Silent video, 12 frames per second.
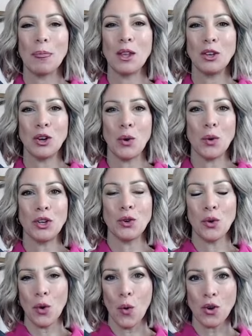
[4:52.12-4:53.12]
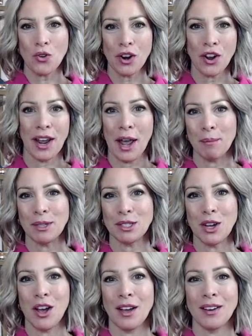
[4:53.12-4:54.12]
you know, when you're ordering on
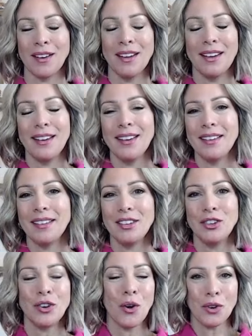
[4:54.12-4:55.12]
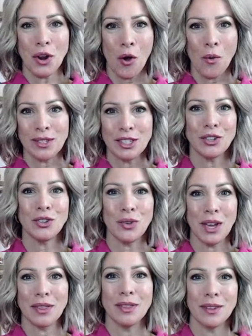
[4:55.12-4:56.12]
Amazon, you don't know until you
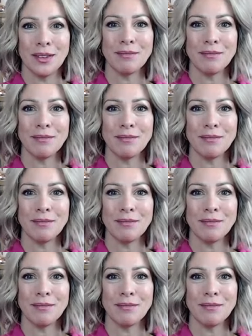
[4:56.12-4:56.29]
get the